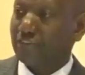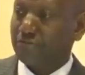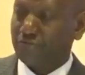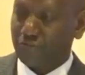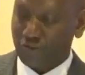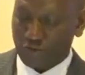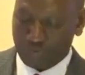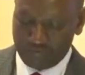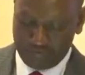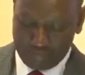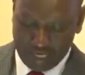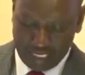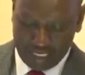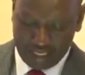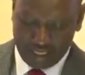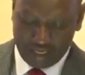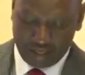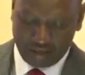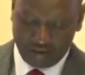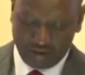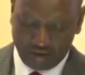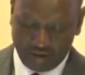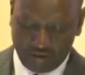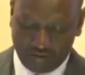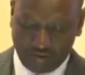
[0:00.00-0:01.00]
for
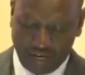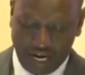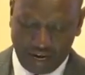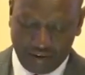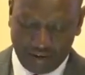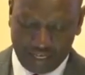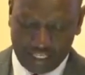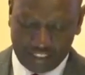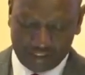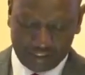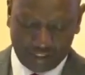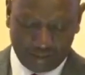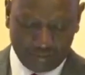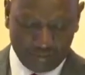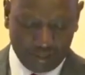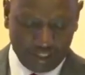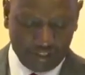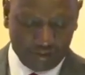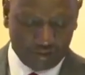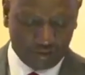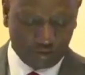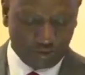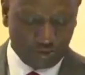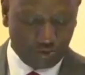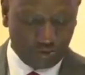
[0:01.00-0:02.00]
many of our
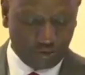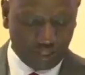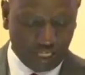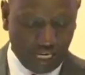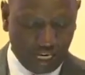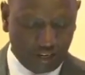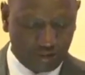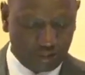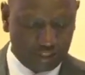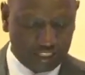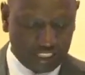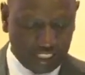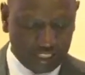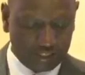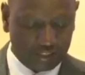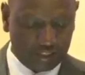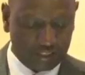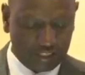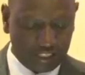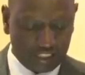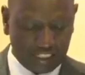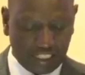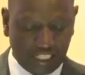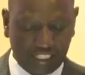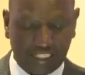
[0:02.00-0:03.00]
SMEs who now just
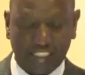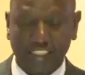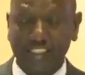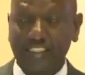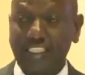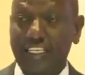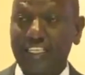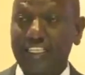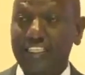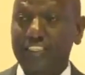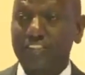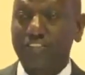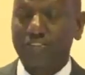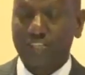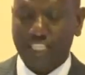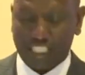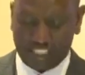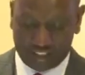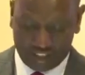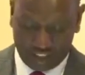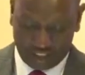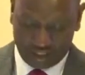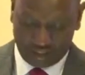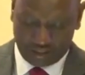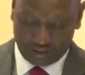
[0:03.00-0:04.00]
need an internet
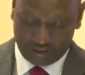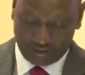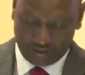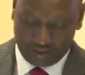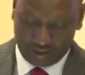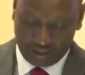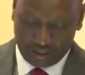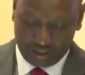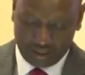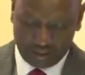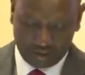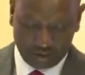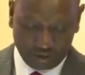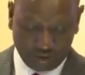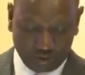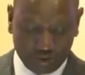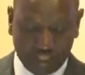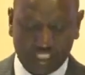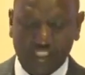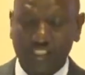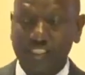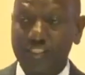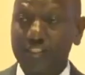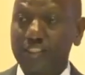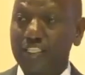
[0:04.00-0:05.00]
connection to
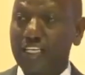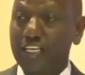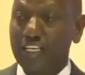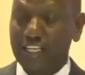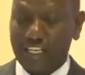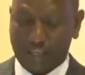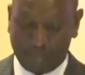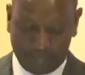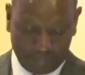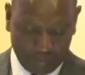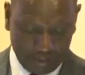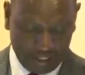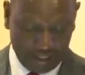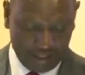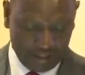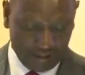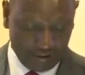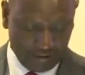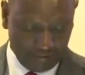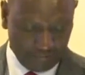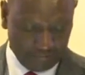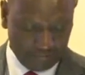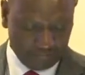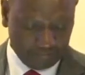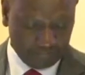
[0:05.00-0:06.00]
register a company.
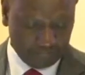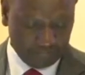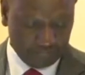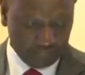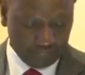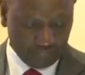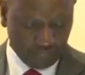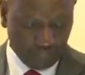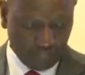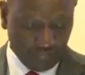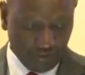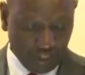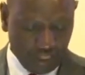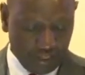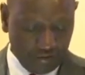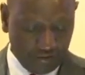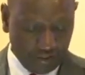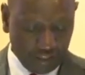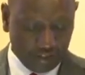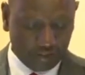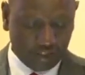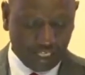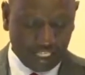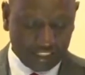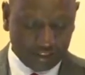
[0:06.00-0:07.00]

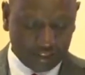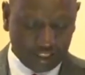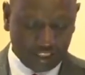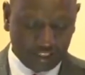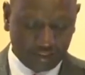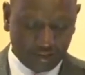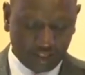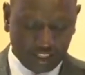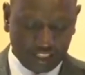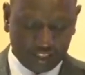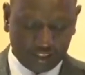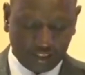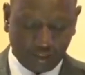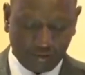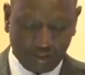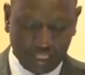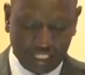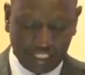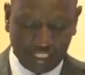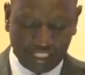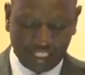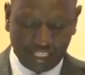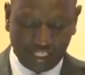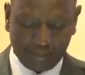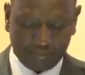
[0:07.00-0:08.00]
This has increased our
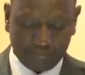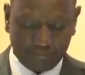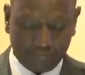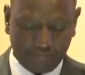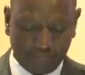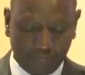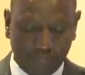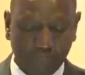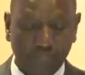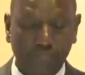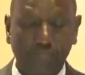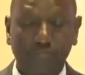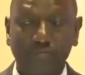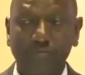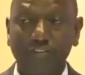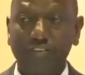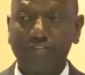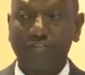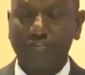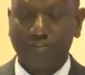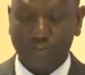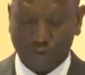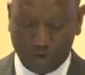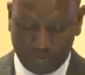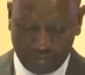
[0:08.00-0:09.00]
income
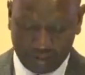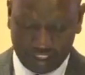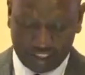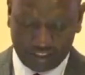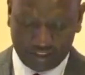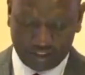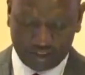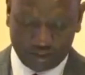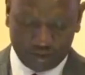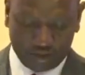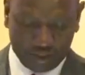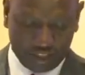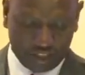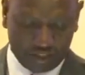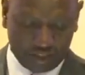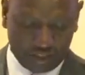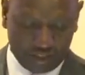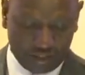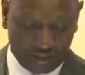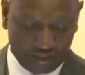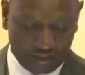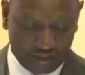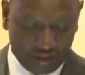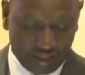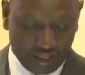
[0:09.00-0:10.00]
from
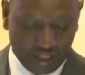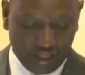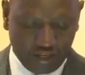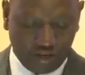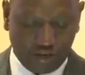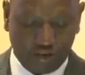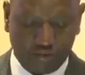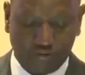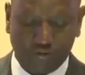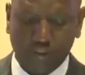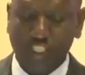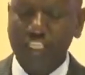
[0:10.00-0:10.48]
registration of